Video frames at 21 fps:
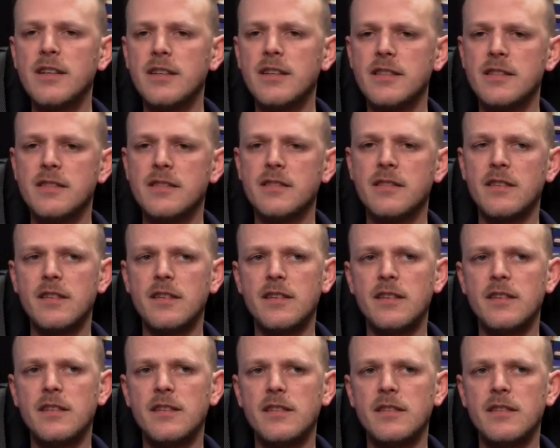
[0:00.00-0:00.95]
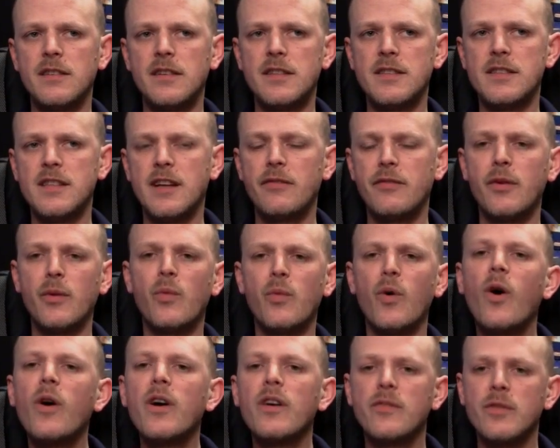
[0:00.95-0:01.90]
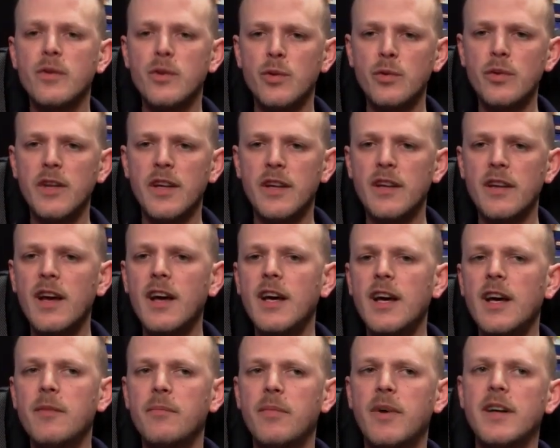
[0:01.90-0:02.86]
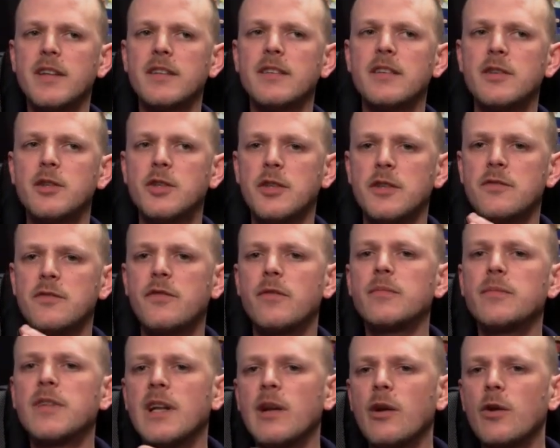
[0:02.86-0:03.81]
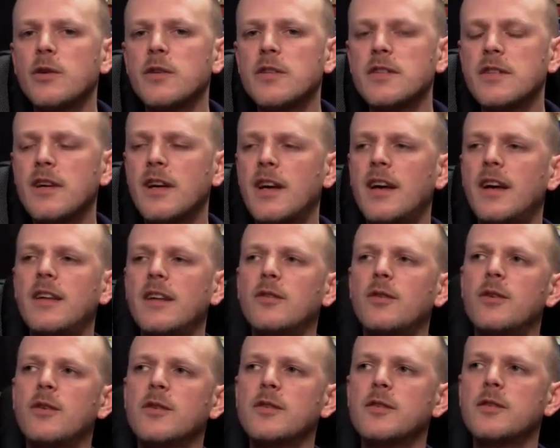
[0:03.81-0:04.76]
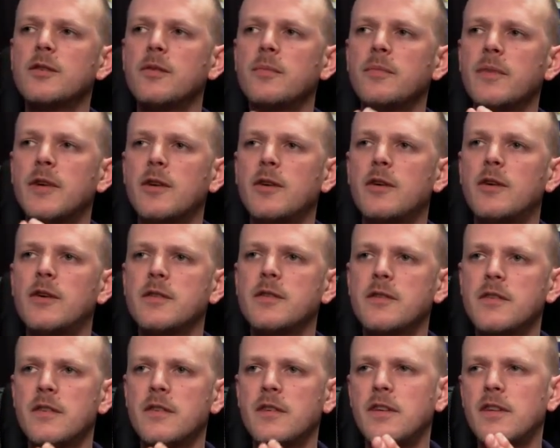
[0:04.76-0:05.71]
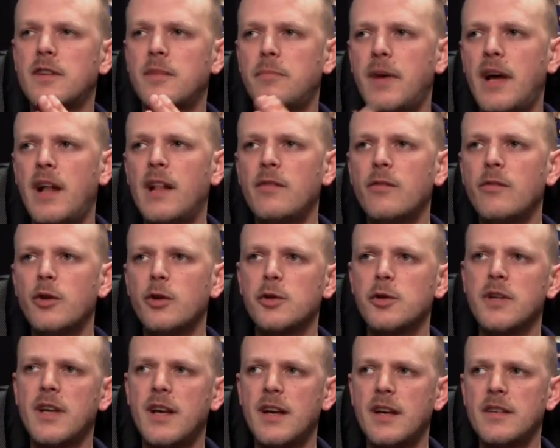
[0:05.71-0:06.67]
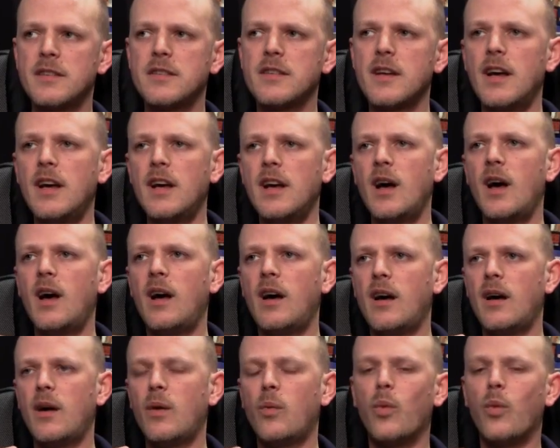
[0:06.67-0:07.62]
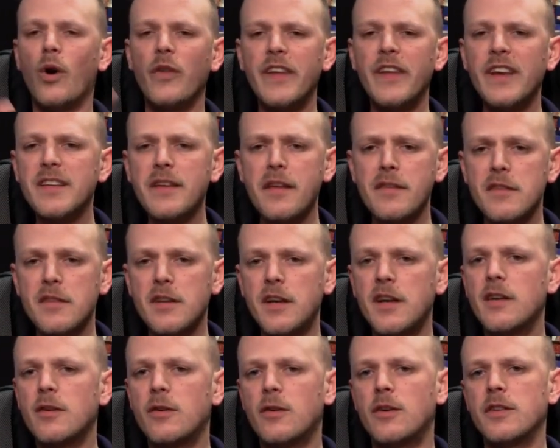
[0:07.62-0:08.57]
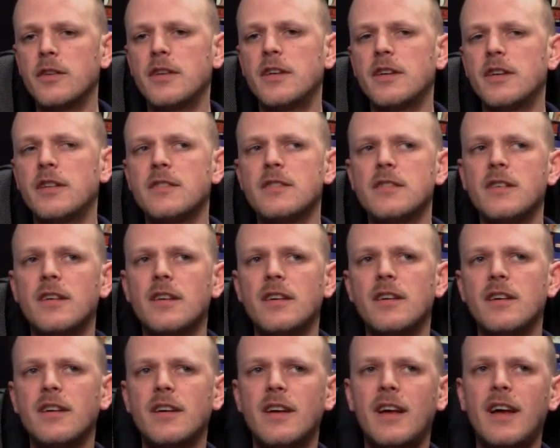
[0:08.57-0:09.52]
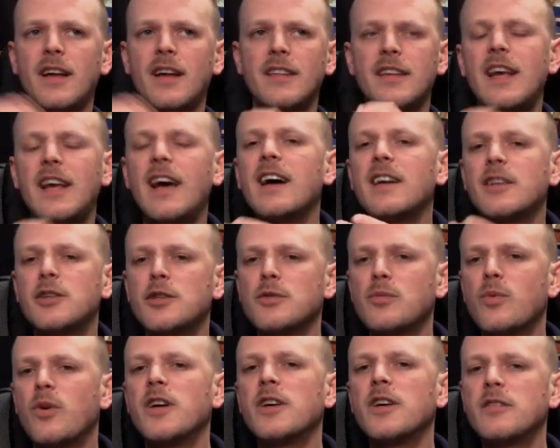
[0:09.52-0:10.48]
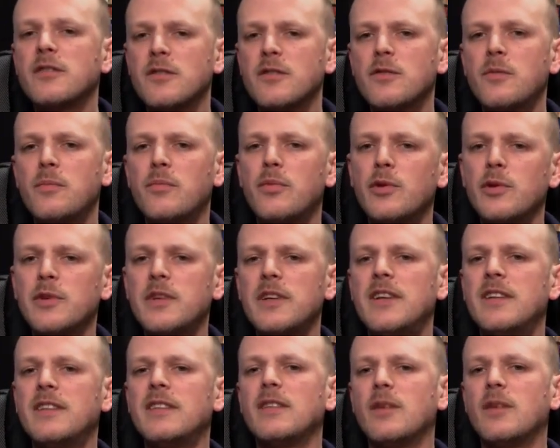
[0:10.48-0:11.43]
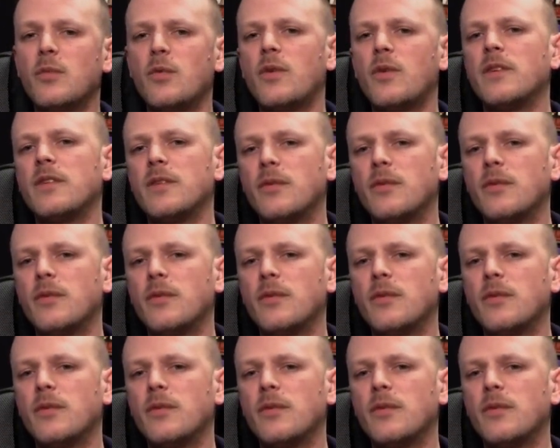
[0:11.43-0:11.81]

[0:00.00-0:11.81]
It's nothing wrong if you do that, but just from the looks, and also because the PAL version has a warning sticker on it, and yeah, I just wanted to put in the